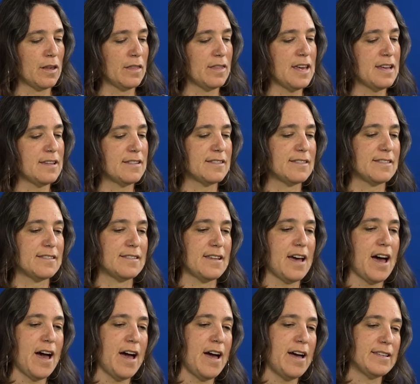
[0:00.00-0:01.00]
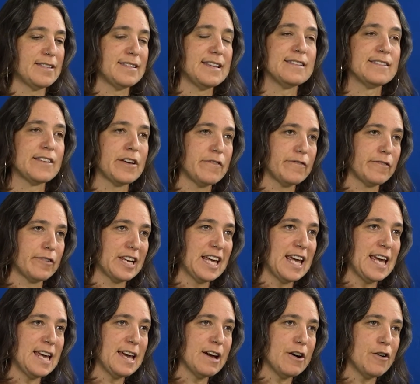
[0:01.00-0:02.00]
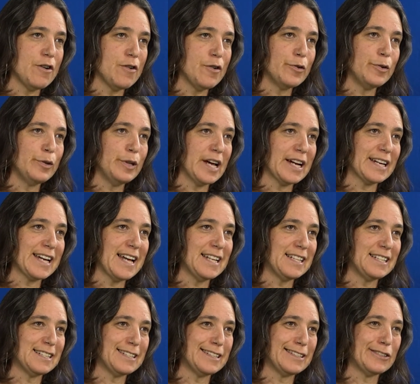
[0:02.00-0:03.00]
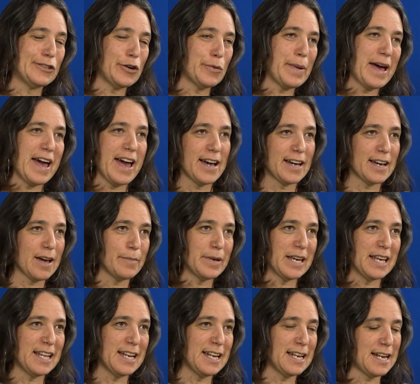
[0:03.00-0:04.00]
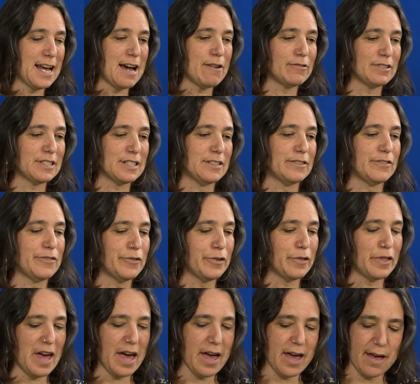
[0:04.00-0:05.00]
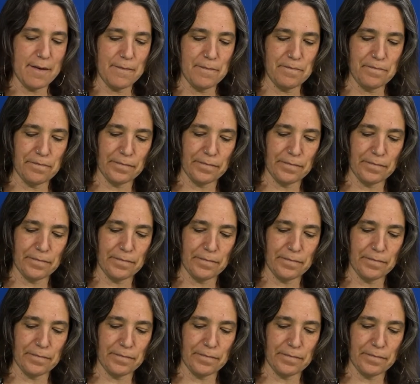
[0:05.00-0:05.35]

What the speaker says: This sits over a keyhole, again to stop air coming in and out through there.